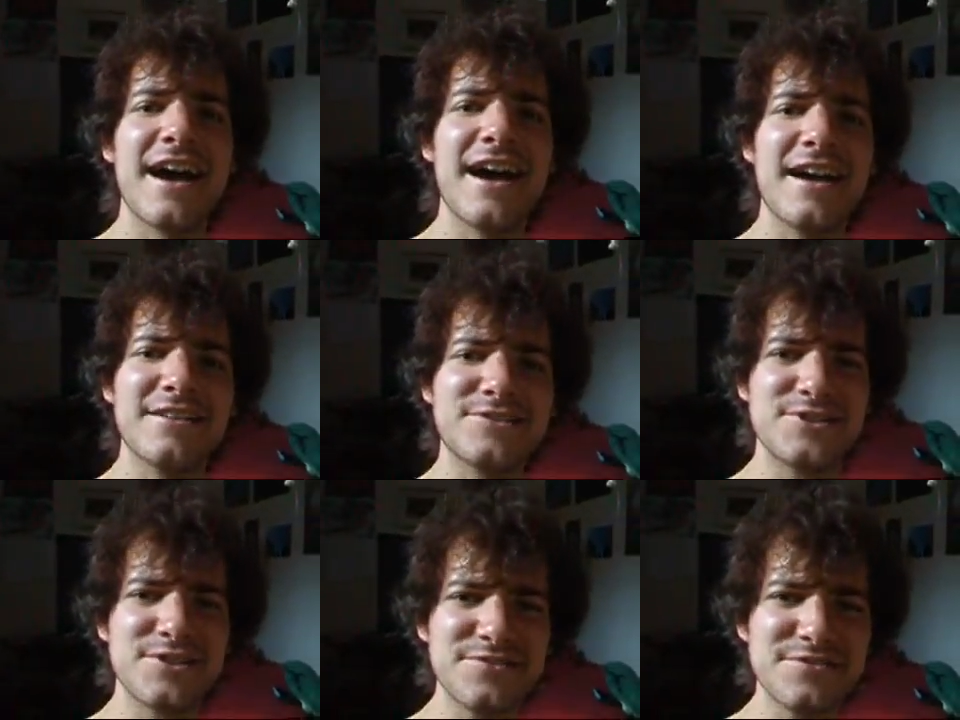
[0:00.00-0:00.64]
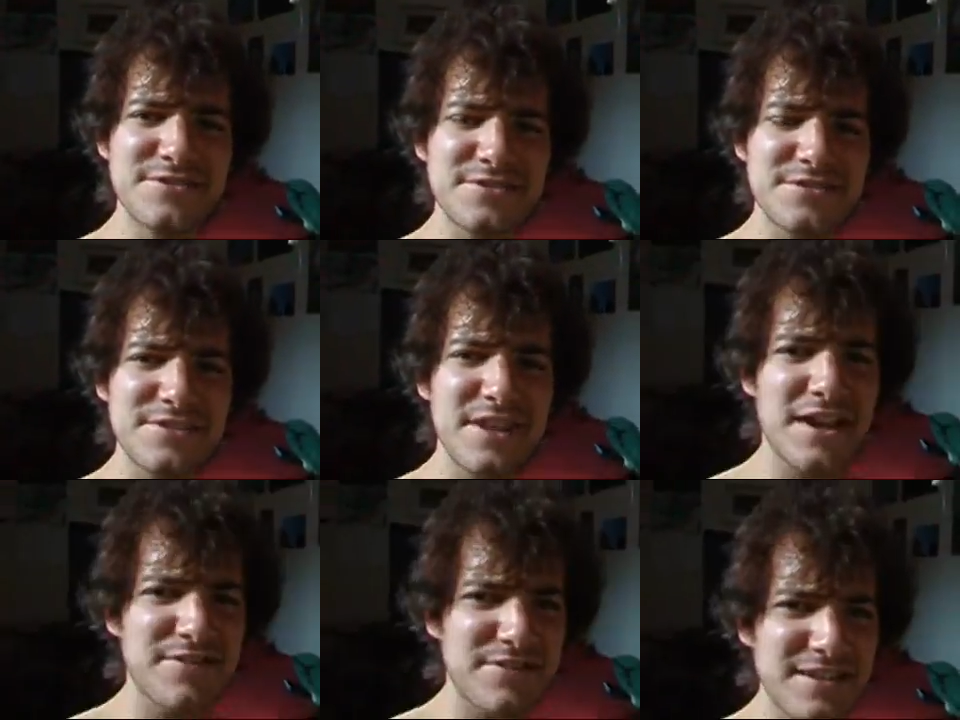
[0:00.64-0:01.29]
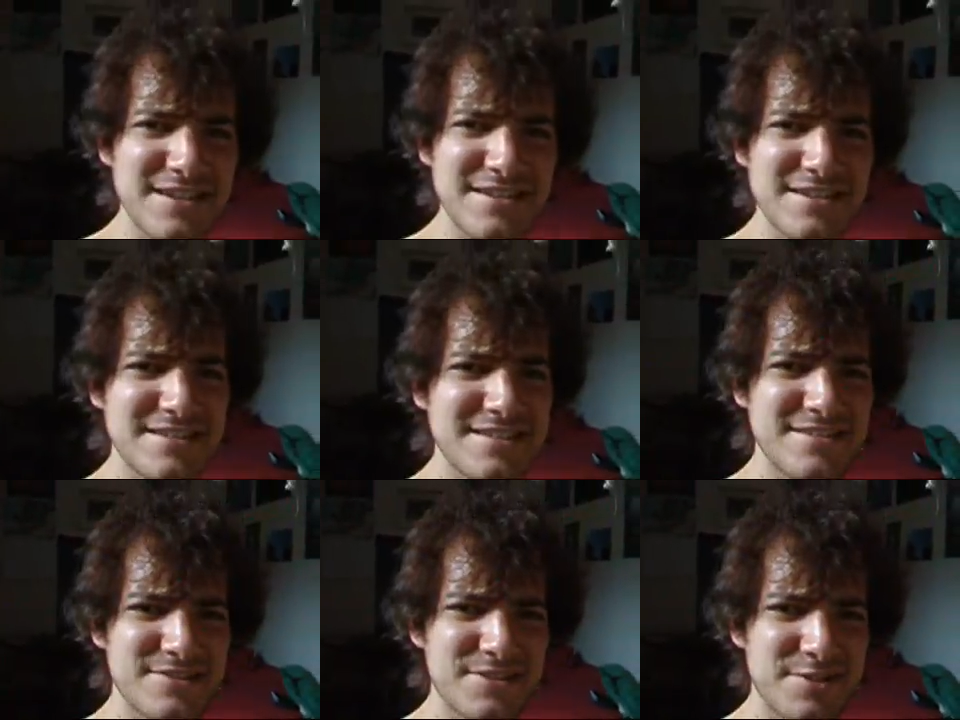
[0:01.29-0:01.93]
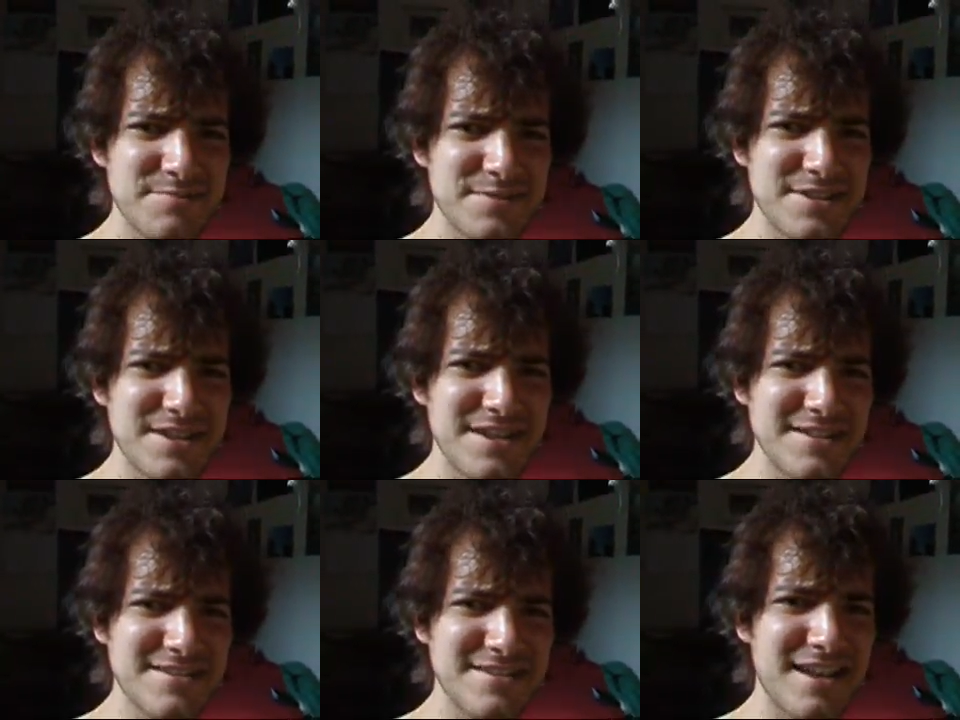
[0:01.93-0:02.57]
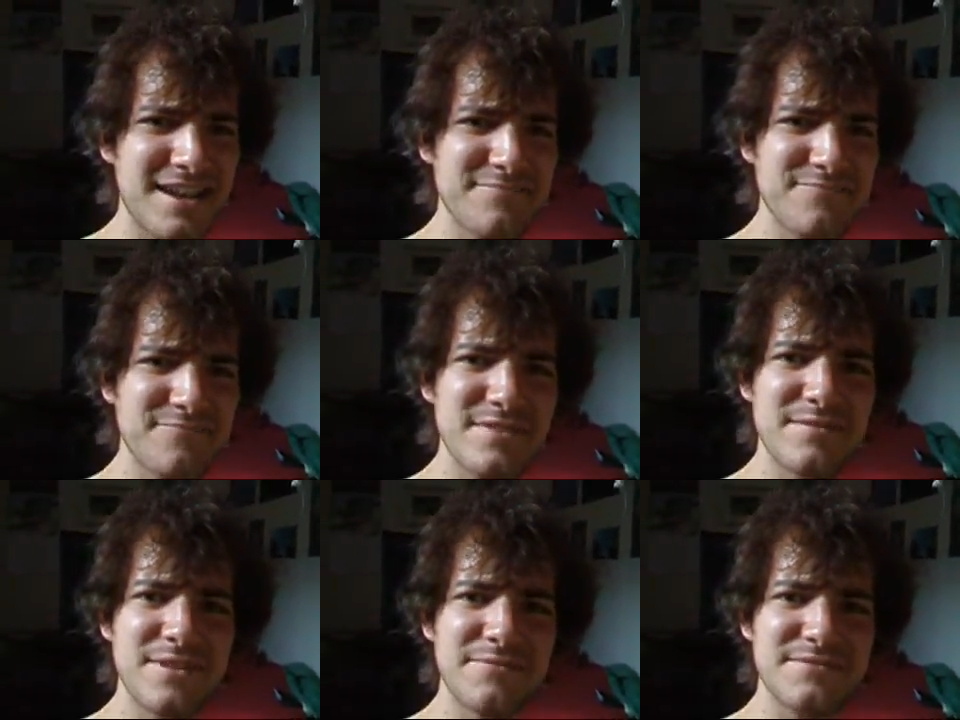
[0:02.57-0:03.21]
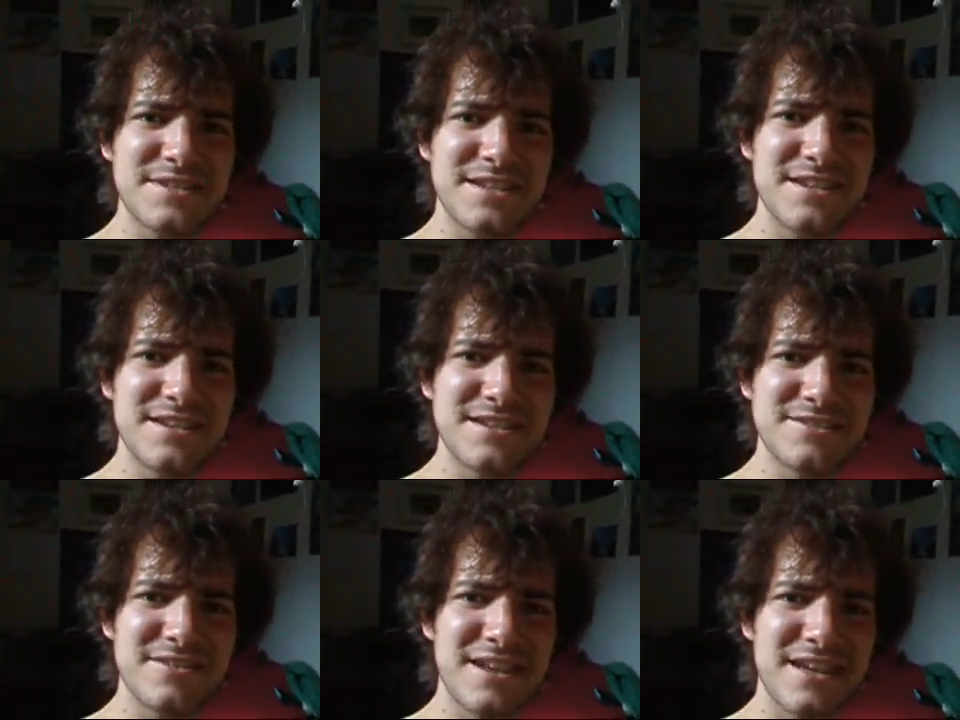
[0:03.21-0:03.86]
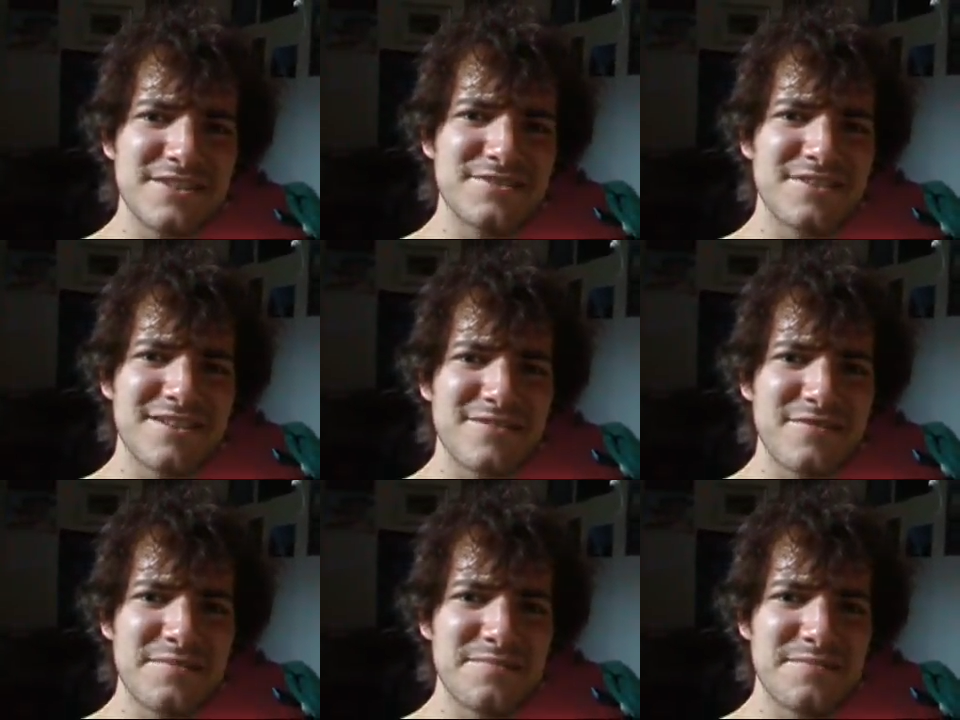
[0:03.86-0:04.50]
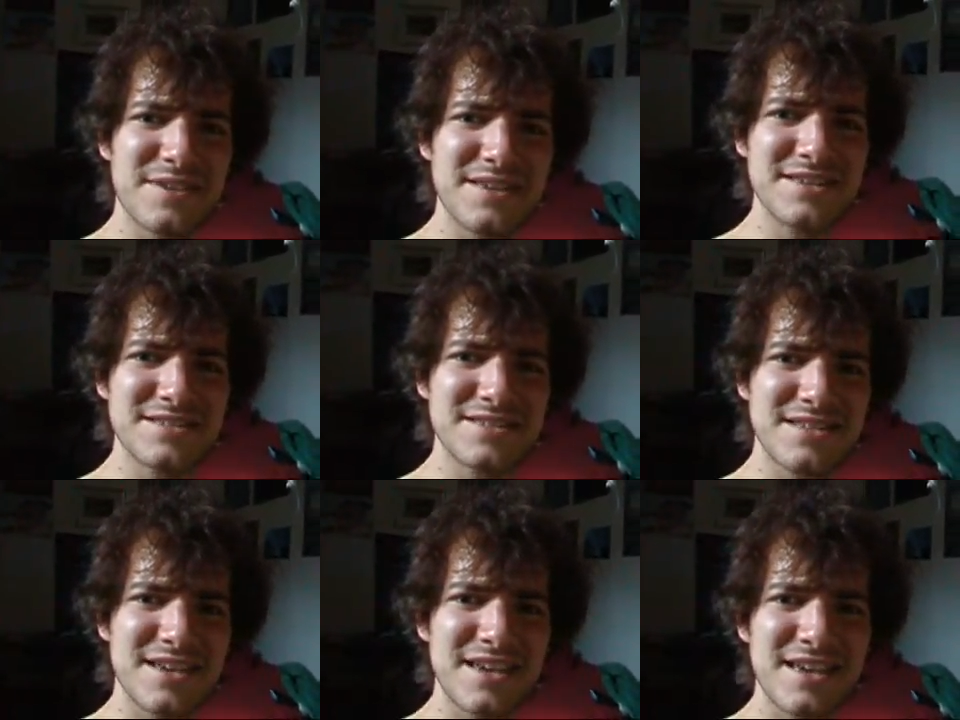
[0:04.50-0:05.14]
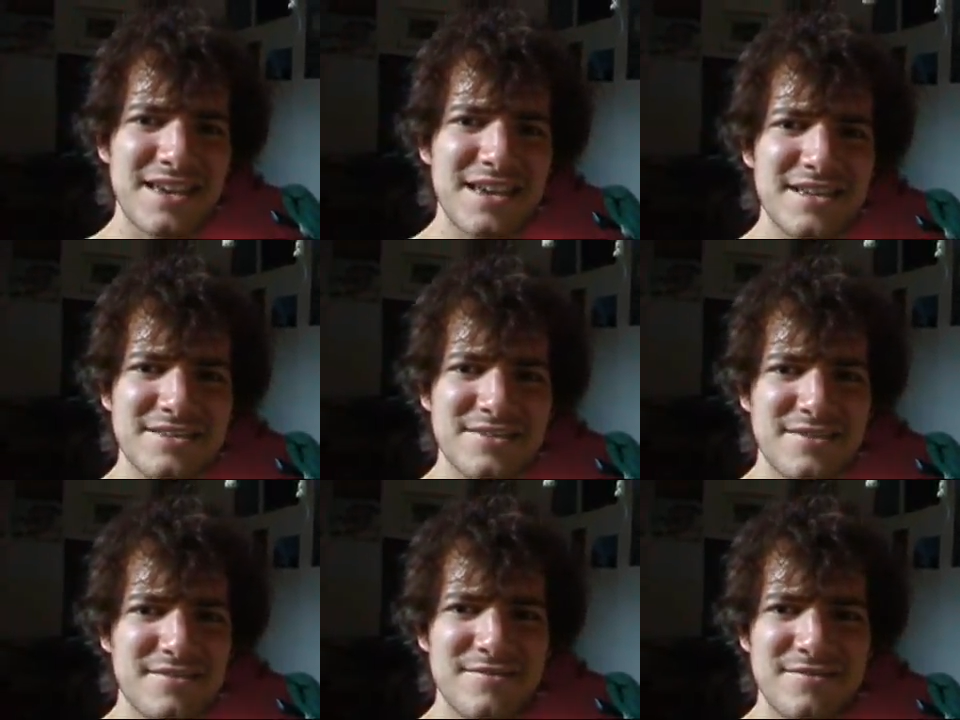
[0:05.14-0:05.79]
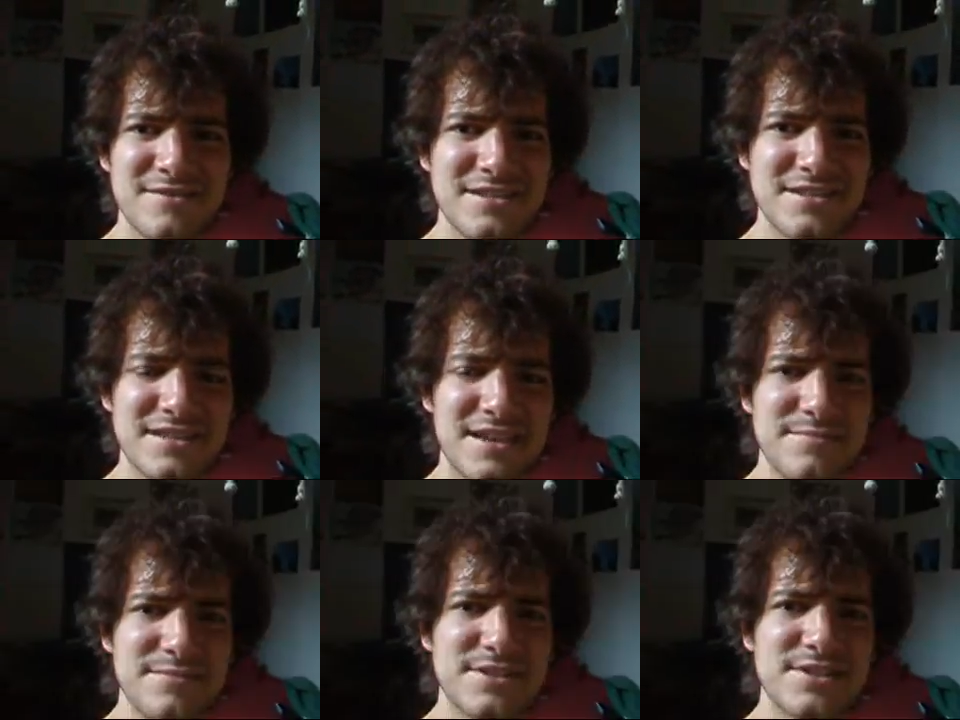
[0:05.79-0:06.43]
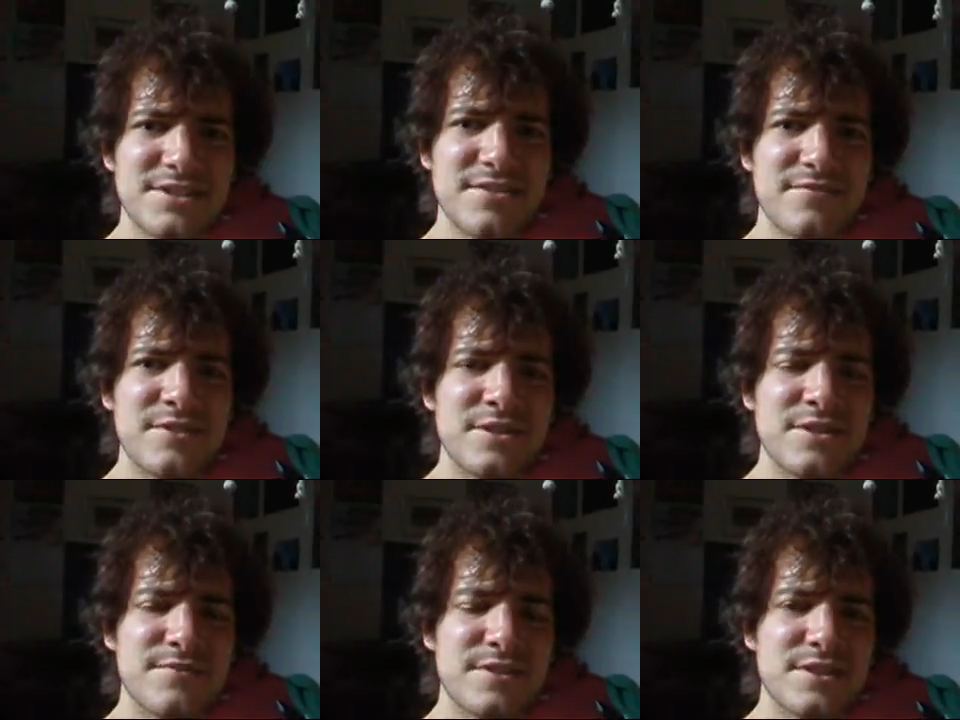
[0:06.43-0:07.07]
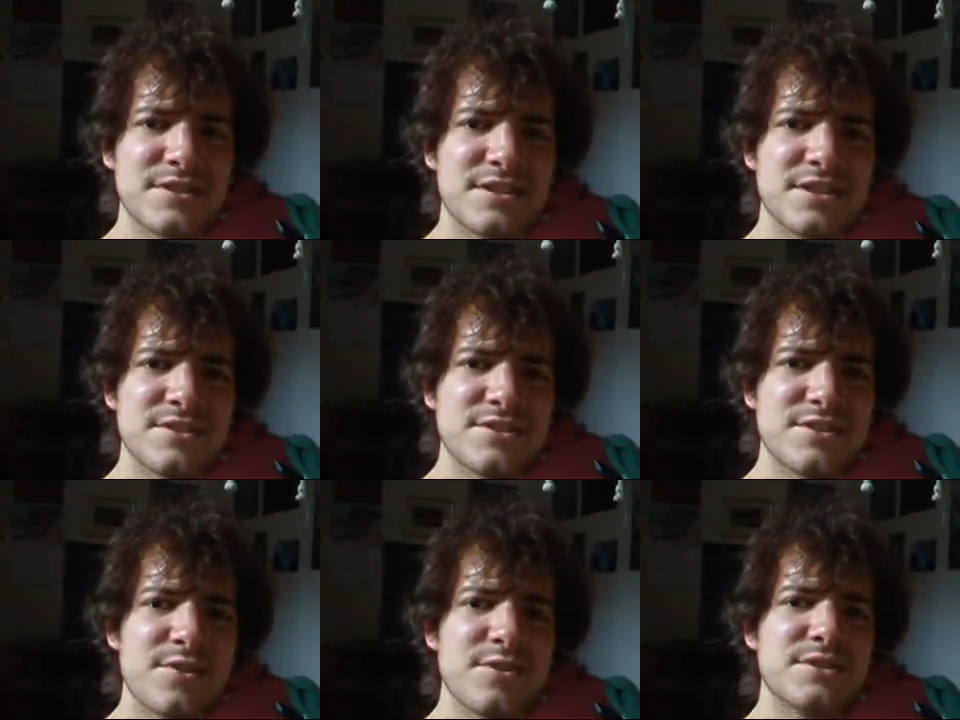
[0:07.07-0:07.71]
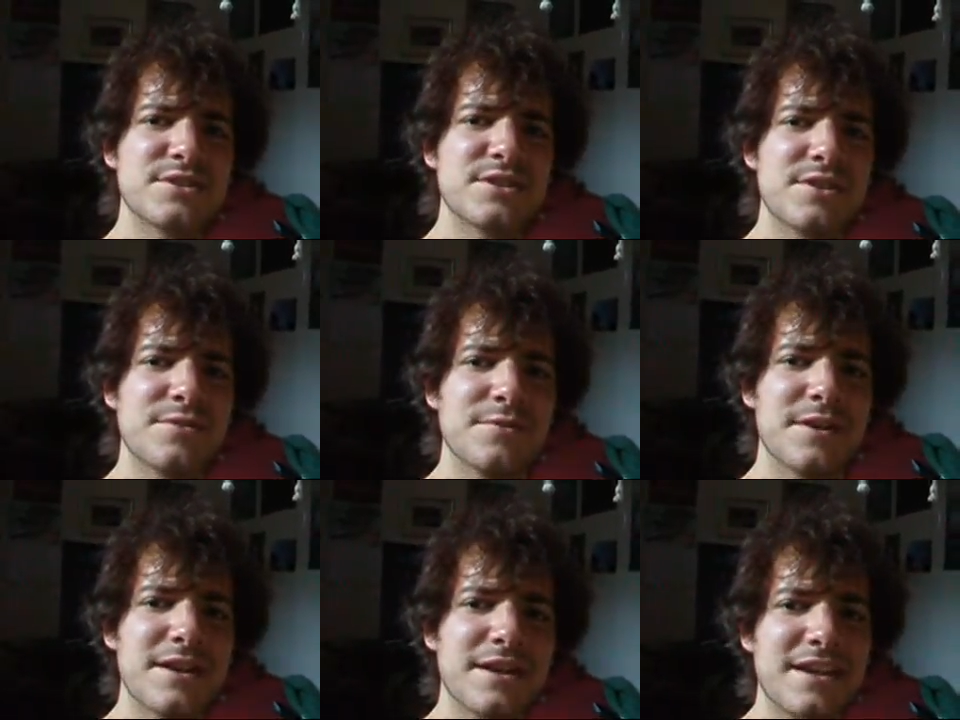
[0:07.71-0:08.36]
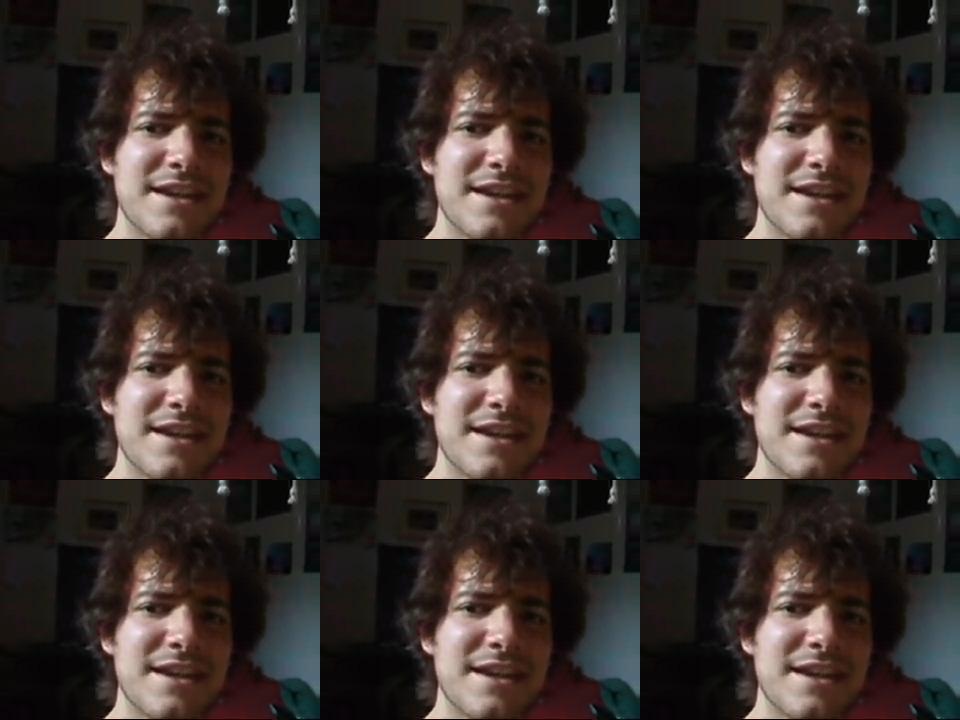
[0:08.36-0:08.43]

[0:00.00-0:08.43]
Uh, John's, I think, stopped. I, I, haven't really been able to get a, a, straight answer out of him, but he's he's got all his exams and stuff on at university and so on. So uh,